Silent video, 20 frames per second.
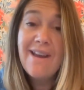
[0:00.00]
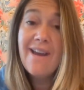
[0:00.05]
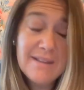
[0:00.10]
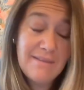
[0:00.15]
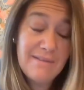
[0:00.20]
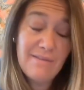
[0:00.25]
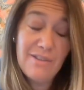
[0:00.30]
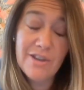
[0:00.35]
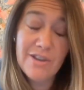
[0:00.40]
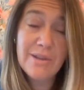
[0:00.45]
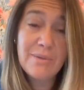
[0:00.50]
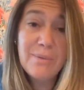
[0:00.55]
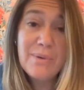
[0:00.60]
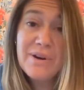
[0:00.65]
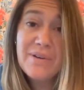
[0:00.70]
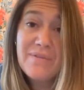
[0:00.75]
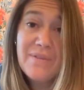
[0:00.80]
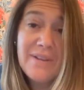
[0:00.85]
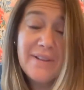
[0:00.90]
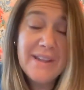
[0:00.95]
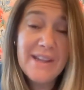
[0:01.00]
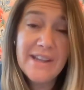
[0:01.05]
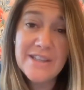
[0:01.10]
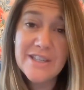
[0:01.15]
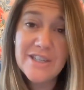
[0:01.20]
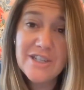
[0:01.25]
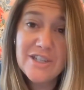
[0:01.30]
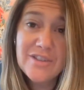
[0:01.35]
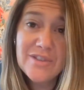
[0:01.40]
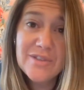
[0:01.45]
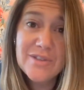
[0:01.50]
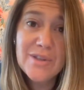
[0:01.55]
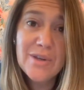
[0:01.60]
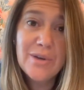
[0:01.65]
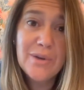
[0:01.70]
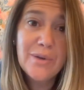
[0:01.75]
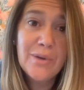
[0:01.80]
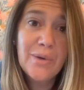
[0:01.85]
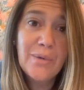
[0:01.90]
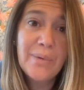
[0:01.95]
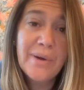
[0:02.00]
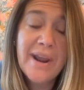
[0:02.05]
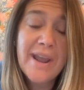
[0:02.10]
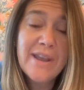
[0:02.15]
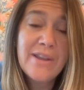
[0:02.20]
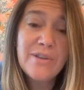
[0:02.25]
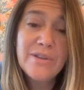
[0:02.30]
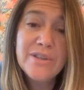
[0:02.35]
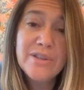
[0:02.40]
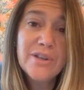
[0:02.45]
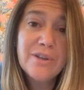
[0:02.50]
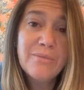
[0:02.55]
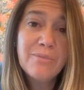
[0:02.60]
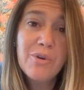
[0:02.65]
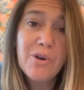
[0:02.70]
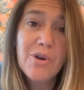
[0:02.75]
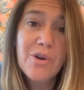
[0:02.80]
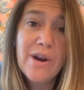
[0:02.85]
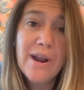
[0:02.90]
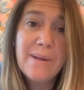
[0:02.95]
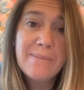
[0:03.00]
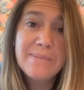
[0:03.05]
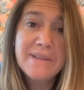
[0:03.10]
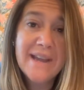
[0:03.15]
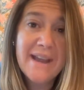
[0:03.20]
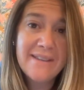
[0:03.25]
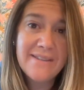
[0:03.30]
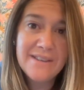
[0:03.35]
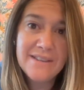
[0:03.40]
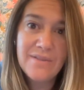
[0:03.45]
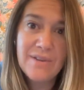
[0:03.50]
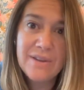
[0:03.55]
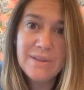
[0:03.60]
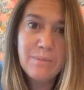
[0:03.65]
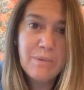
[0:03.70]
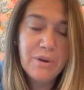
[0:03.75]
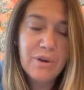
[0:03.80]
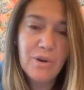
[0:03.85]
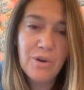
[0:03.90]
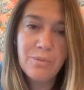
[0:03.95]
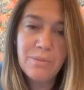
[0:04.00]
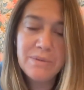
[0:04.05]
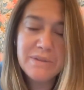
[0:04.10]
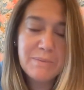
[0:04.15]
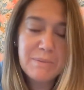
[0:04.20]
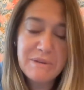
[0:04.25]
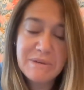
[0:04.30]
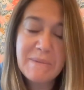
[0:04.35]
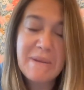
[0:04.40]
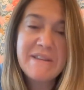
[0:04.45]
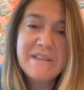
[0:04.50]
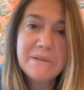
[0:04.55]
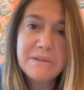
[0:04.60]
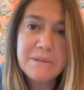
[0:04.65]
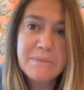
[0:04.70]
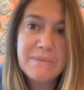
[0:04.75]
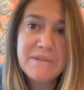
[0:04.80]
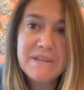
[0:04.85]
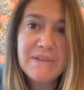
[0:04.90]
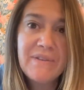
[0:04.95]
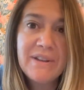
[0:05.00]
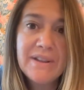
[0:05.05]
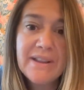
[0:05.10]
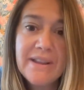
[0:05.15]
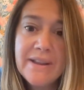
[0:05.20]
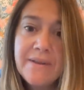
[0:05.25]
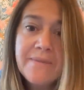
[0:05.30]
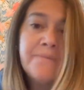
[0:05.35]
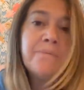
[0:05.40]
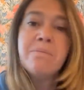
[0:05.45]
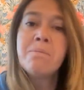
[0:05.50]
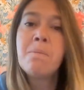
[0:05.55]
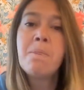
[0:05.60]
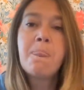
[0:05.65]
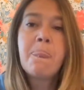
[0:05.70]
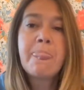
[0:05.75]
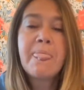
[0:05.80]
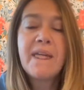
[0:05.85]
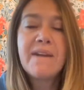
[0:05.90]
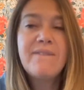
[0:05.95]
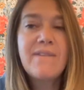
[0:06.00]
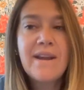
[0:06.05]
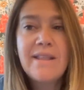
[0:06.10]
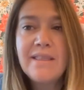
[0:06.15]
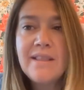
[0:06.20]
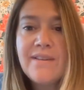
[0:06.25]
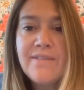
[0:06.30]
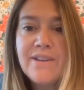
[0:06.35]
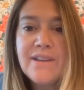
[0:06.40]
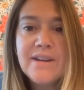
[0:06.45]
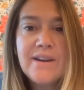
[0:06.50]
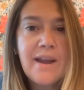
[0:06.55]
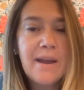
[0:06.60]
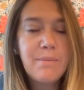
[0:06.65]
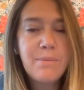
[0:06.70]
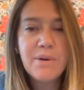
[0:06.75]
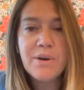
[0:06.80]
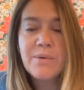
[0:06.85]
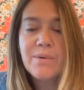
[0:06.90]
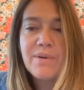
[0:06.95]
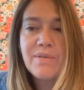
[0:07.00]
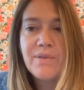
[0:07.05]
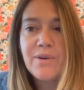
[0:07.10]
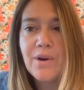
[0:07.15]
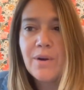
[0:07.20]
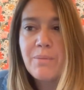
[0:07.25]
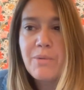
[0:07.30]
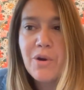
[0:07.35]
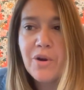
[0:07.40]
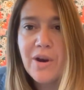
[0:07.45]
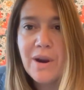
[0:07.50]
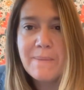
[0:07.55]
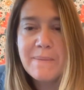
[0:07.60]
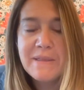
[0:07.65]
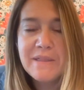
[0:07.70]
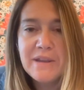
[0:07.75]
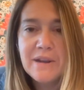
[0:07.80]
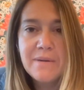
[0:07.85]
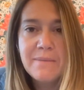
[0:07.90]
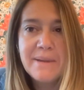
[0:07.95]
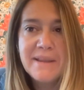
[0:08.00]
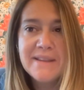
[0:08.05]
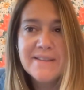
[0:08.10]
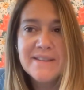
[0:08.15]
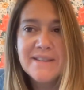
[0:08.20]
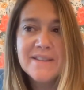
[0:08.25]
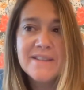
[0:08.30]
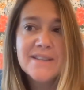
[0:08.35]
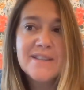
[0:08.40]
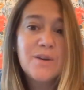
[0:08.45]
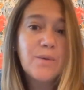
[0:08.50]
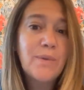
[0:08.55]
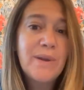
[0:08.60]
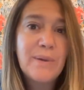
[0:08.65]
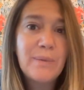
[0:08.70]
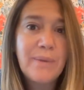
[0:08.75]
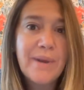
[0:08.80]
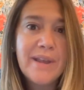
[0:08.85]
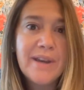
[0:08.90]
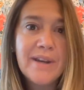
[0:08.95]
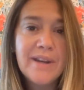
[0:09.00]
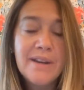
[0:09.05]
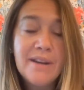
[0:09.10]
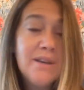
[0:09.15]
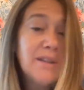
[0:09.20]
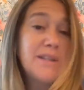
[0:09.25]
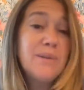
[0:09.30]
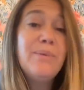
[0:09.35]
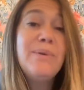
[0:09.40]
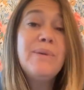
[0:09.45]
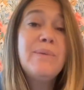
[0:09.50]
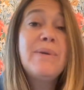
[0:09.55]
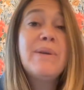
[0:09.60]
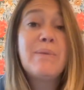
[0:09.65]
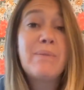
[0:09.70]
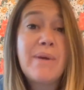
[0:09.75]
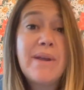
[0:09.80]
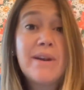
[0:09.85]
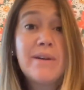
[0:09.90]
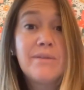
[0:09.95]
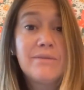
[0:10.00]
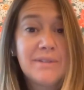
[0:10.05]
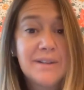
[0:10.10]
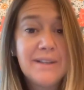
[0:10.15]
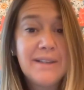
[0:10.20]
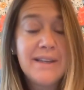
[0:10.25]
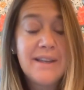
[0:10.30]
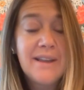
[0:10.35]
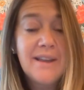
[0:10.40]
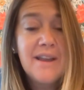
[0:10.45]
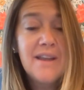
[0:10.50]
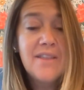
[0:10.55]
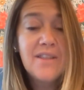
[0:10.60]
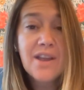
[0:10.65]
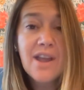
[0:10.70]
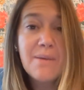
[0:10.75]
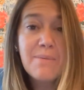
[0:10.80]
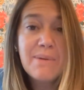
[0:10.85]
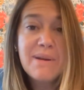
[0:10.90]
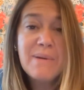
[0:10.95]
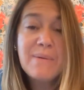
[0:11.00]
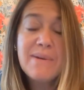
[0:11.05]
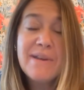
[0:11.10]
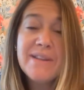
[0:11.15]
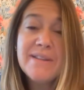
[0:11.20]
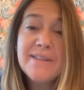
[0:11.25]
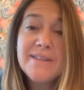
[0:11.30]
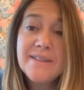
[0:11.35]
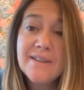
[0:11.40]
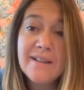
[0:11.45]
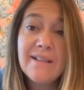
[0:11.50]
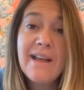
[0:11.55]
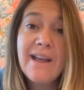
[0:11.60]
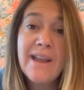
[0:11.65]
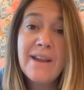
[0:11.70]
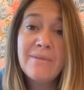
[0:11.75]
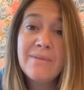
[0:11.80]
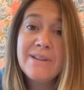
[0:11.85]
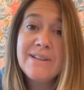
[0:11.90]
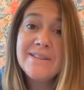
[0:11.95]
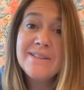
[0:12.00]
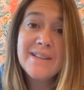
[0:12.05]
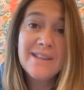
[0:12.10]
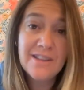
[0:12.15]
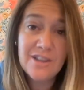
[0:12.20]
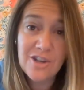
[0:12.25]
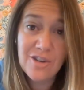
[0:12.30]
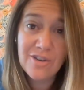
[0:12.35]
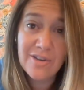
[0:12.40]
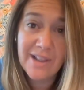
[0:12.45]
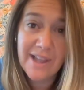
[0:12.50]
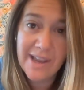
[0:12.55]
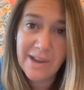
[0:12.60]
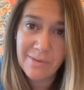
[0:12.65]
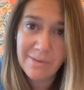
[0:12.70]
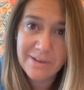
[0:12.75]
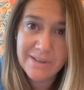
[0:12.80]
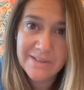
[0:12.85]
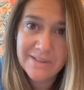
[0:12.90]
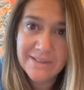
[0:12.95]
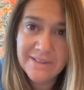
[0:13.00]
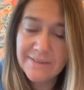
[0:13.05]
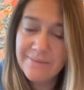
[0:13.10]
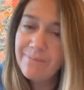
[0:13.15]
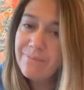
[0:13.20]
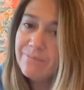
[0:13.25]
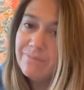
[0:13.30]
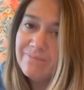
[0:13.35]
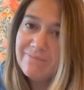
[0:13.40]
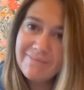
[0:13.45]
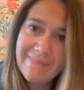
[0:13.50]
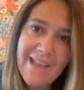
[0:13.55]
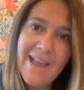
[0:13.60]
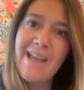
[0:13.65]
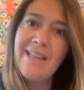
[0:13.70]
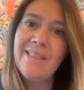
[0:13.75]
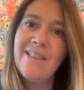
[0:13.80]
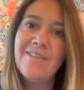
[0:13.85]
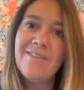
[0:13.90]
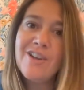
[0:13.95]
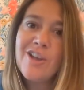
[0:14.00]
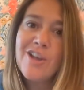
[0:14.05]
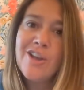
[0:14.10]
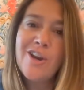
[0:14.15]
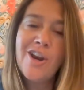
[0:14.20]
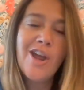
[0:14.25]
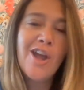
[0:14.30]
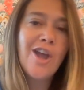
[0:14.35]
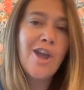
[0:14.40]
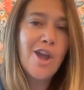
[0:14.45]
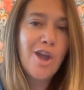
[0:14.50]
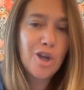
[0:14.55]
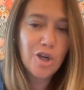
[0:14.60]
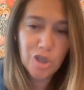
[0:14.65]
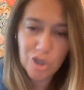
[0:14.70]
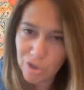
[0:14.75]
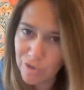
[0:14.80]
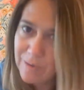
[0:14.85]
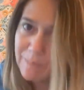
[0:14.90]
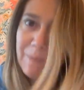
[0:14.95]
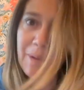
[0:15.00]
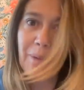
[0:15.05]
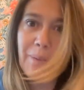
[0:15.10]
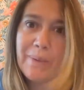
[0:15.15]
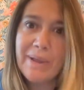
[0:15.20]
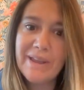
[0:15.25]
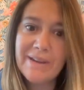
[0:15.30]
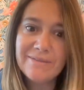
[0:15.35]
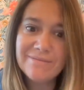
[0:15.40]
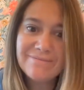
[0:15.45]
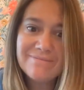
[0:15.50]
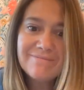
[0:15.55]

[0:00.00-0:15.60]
Look at what affiliates do. So when I use certain programs on this Facebook group specifically, if I love it, I put a referral program in there because this is a win-win. It's a win-win-win, really. The company wins, the client wins, and the new client wins. I love a good triple win.